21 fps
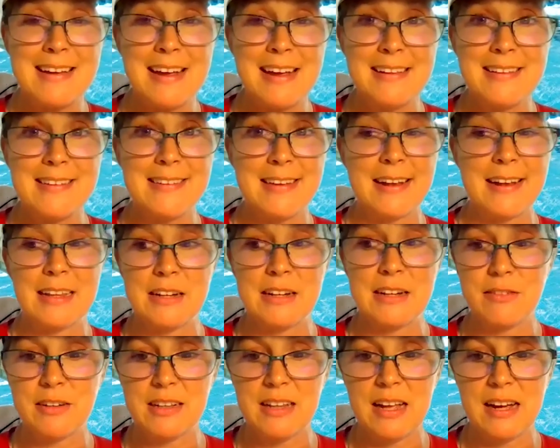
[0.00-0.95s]
and suddenly
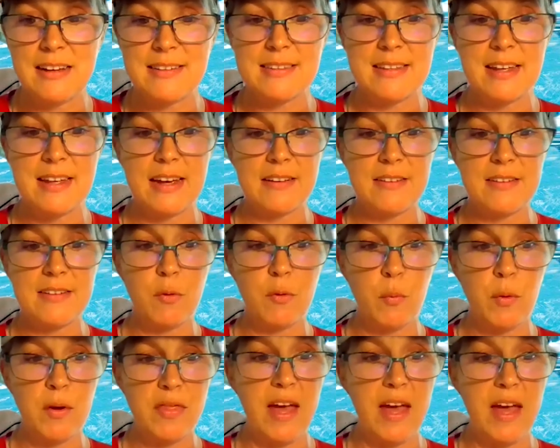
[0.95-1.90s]
realized that
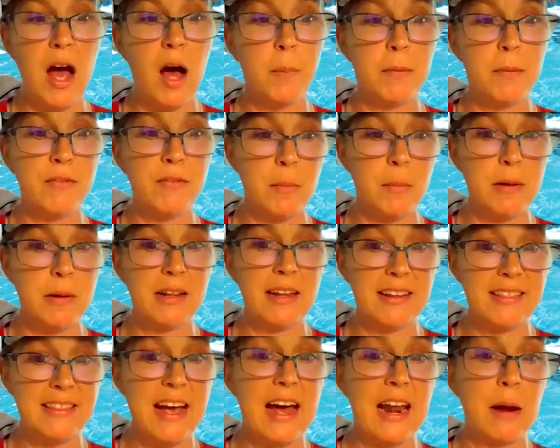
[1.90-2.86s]
with the help of somebody
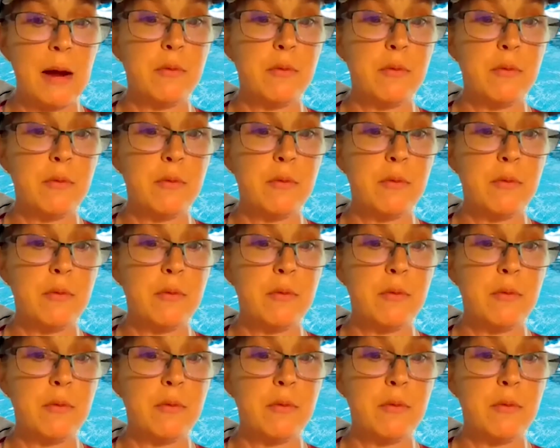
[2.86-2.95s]
like that,